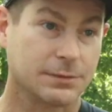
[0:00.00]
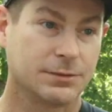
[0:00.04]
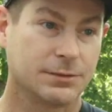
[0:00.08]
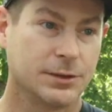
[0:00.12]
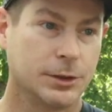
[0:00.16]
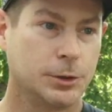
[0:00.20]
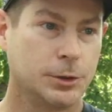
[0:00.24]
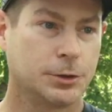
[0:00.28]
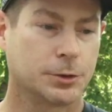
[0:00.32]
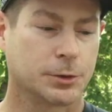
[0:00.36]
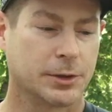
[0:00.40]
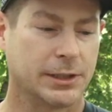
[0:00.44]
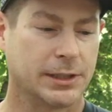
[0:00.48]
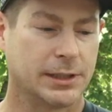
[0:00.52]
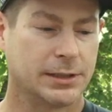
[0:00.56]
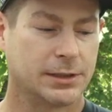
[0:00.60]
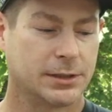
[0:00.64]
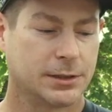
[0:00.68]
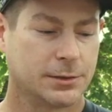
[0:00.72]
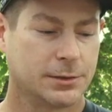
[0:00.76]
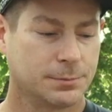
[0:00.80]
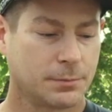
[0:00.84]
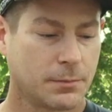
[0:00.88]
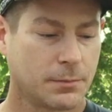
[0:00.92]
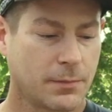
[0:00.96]
of
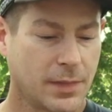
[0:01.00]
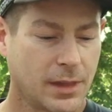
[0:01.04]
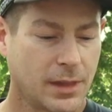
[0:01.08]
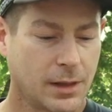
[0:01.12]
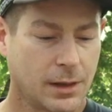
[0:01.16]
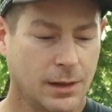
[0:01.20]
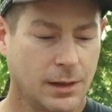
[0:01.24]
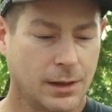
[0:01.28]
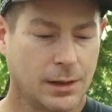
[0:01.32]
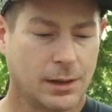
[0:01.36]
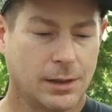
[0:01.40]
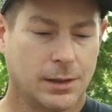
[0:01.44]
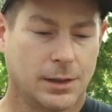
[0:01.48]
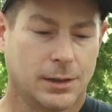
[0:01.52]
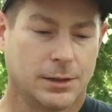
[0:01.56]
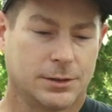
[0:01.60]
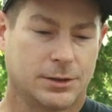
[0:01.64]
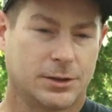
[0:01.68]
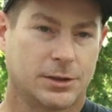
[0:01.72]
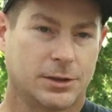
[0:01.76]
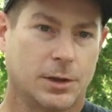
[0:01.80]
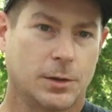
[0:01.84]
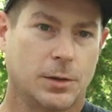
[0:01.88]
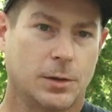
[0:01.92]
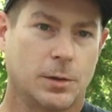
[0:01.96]
nutrients.
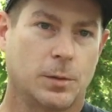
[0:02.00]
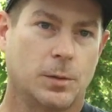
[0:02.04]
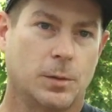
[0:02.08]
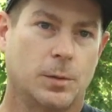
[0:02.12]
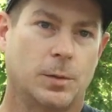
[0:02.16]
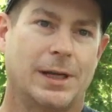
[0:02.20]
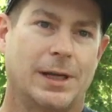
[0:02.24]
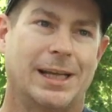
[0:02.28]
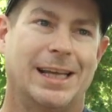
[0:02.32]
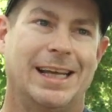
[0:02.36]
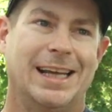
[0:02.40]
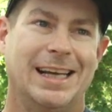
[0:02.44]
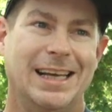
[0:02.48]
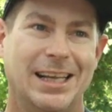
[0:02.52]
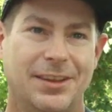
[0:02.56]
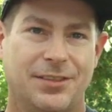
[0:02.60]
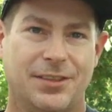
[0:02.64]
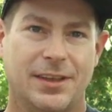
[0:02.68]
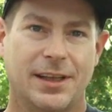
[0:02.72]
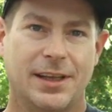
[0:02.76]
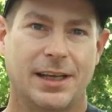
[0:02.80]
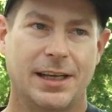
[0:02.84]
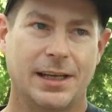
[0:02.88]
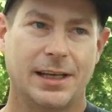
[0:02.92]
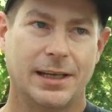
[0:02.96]
So
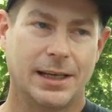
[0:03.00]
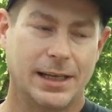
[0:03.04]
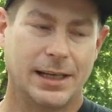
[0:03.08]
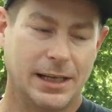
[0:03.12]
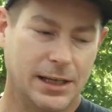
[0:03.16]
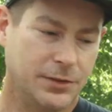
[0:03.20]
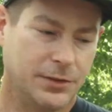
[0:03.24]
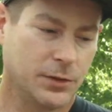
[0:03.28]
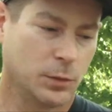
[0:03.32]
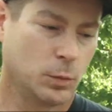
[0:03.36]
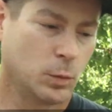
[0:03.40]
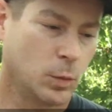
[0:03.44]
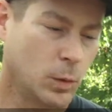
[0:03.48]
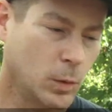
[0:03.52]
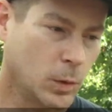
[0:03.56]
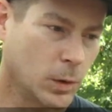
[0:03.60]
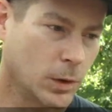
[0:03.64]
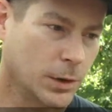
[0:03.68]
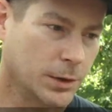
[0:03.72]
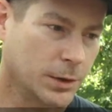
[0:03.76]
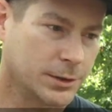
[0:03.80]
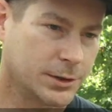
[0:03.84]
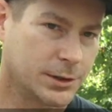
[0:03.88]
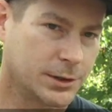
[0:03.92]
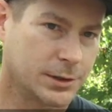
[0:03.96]
anything in the
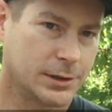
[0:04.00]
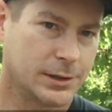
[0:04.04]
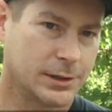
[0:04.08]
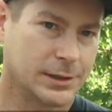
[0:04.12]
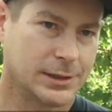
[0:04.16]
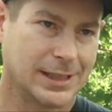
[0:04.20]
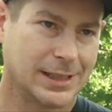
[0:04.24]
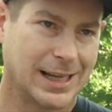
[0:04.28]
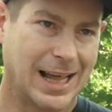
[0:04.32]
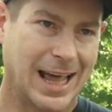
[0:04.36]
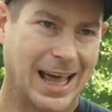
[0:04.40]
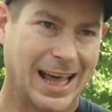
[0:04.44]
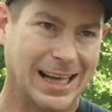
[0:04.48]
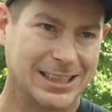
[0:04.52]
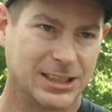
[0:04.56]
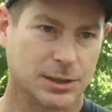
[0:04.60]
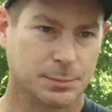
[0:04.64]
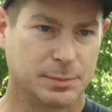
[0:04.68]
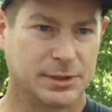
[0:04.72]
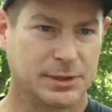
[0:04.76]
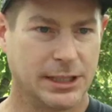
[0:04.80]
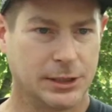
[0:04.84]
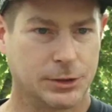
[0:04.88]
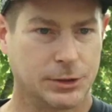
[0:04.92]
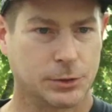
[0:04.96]
wort has the
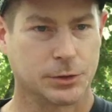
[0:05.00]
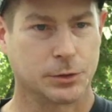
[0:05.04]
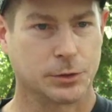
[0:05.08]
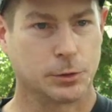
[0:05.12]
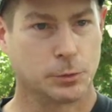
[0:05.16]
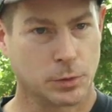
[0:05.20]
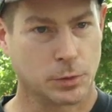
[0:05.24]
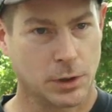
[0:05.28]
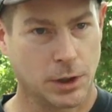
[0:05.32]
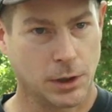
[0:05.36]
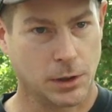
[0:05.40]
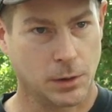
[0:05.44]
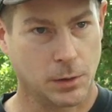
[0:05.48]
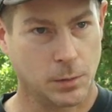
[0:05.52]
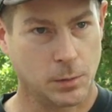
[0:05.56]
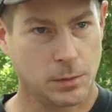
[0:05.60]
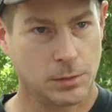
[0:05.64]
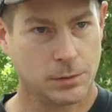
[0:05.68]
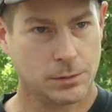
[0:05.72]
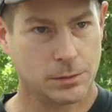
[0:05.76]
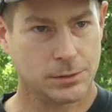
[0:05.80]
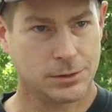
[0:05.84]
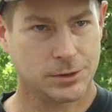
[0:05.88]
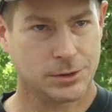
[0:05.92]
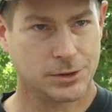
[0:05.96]
potential to grow.
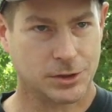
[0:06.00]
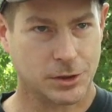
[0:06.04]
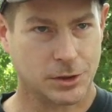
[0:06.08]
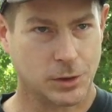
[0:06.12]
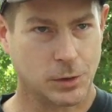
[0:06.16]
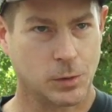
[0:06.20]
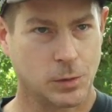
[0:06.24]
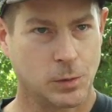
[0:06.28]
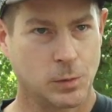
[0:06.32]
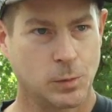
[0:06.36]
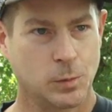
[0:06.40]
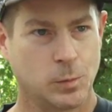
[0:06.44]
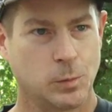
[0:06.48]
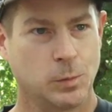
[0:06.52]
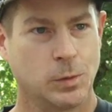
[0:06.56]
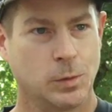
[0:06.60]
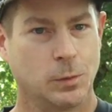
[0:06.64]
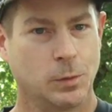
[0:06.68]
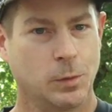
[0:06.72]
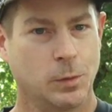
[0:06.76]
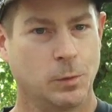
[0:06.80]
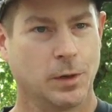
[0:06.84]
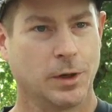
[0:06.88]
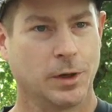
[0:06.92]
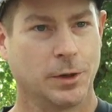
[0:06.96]
So what
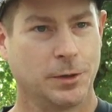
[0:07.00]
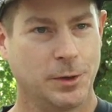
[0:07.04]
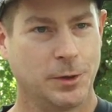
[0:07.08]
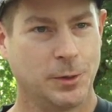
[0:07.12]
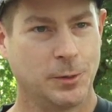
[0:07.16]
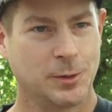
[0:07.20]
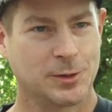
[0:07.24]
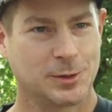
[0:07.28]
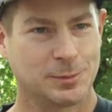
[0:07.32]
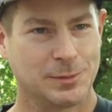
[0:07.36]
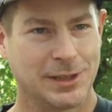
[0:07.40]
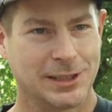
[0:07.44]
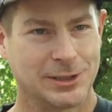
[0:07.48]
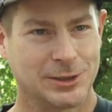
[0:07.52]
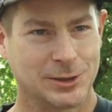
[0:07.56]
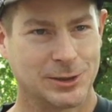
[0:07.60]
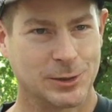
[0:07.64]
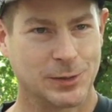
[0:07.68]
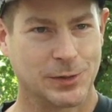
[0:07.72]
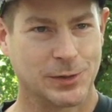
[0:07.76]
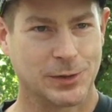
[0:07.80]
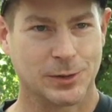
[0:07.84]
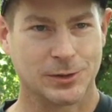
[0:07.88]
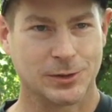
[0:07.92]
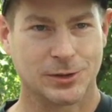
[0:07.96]
we want to do is make
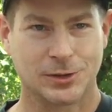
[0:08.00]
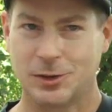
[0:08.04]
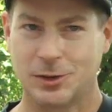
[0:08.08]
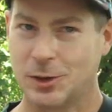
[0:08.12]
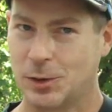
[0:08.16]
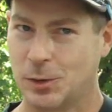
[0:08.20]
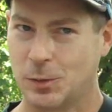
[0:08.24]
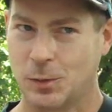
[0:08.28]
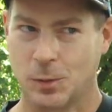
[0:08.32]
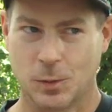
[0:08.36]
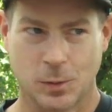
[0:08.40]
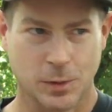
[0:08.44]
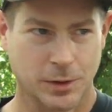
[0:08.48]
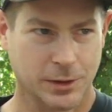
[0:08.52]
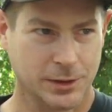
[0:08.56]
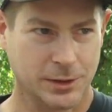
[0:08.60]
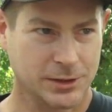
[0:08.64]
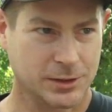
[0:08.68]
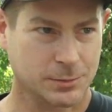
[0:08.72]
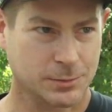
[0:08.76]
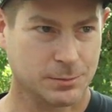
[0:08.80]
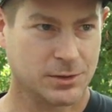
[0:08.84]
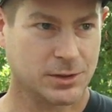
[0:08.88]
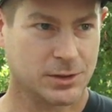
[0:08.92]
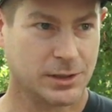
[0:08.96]
sure there's no
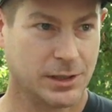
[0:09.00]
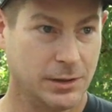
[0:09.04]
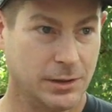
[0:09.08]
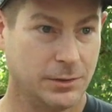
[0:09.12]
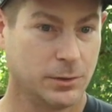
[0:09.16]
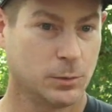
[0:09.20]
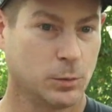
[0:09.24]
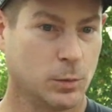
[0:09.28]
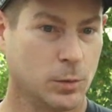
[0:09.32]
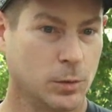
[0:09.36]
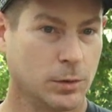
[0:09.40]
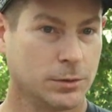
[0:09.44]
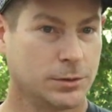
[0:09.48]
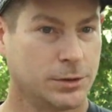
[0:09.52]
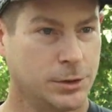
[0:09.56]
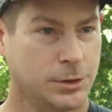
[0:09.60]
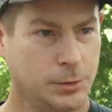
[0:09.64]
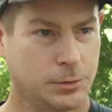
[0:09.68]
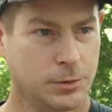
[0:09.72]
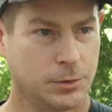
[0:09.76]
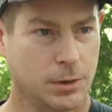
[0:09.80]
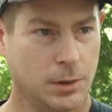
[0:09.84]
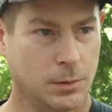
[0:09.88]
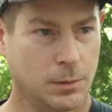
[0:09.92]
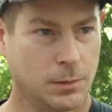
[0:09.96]
organisms in the wort to
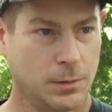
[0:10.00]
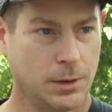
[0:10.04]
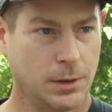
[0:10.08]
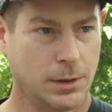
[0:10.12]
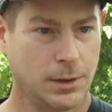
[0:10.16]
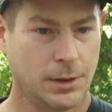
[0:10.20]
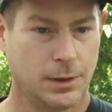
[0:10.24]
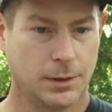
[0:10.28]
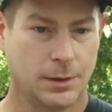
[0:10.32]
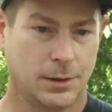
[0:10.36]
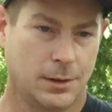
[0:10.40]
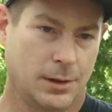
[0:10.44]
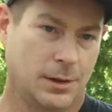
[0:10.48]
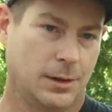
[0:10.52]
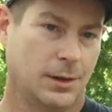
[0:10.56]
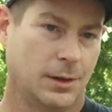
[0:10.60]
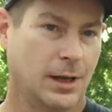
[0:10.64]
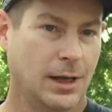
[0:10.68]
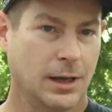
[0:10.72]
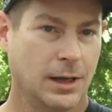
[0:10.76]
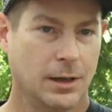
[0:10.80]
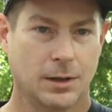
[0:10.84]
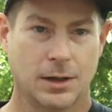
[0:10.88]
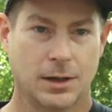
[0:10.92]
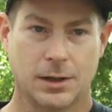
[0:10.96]
grow,
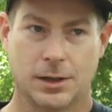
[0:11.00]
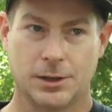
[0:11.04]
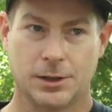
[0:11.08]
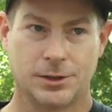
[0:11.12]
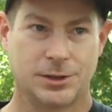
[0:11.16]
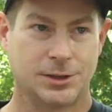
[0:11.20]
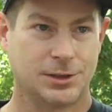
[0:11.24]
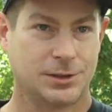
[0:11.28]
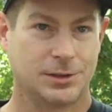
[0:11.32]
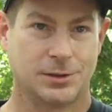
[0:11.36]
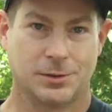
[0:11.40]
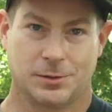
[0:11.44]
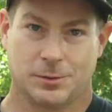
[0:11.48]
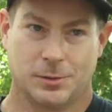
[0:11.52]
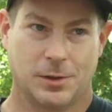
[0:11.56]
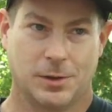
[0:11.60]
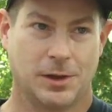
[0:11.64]
because